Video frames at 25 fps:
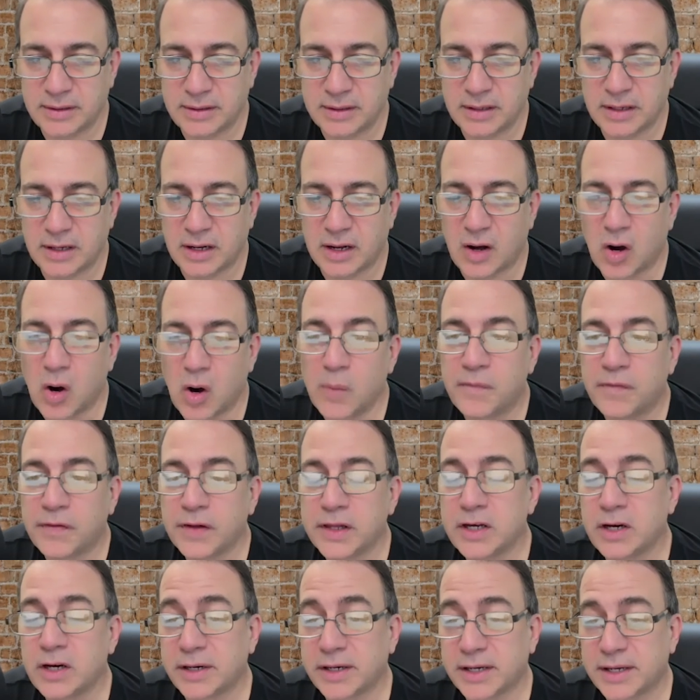hopefully
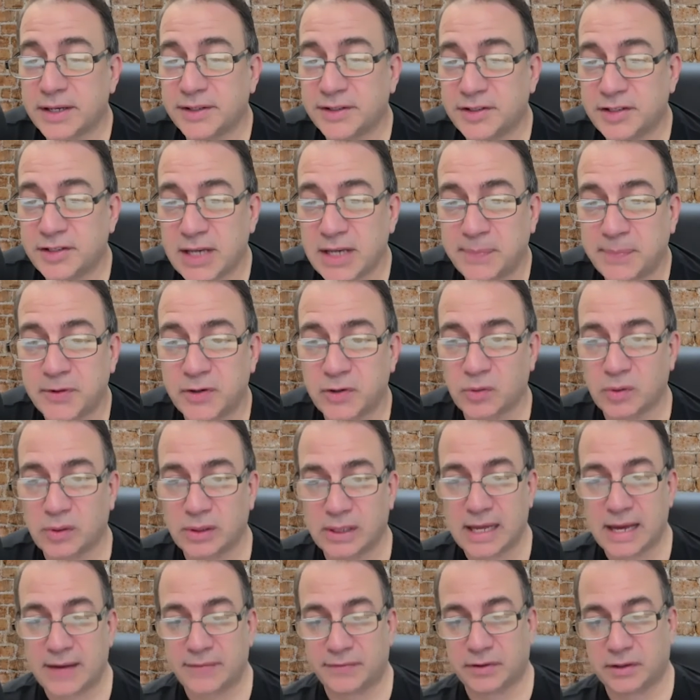on a conceptual
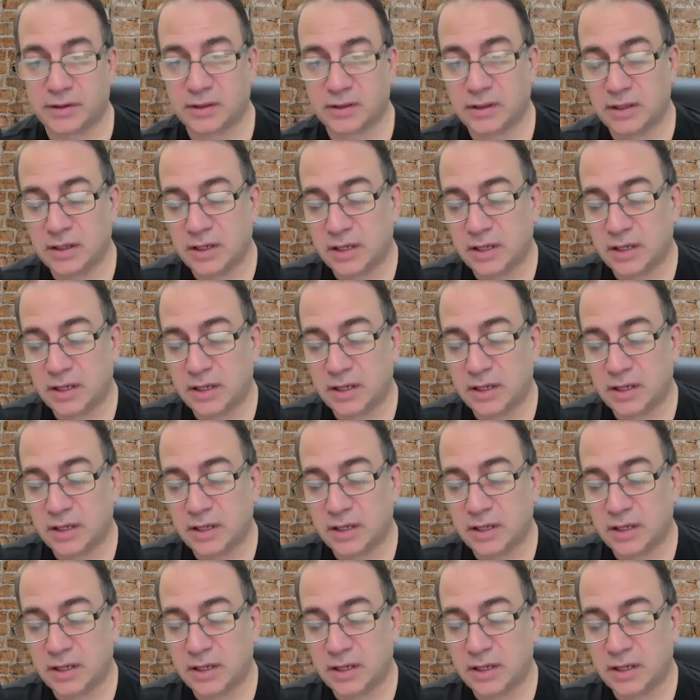level,